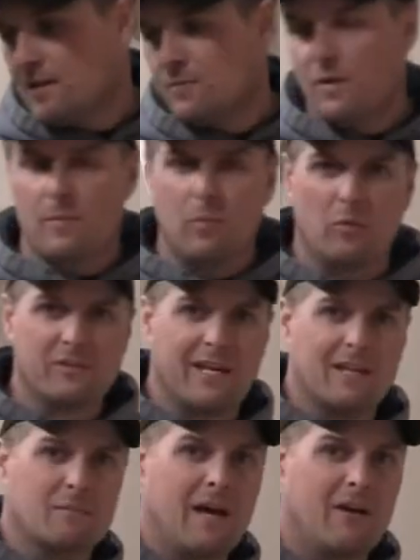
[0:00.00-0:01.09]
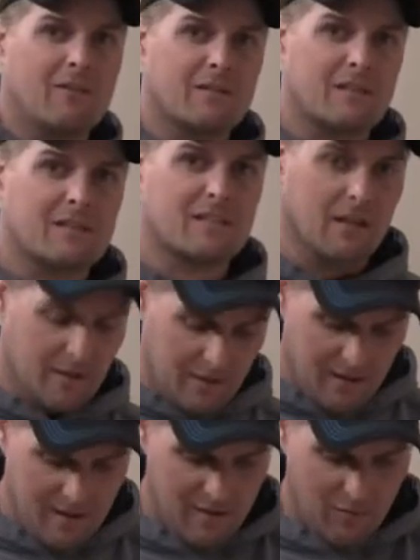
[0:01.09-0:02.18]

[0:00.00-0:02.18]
is people set them out in the sun.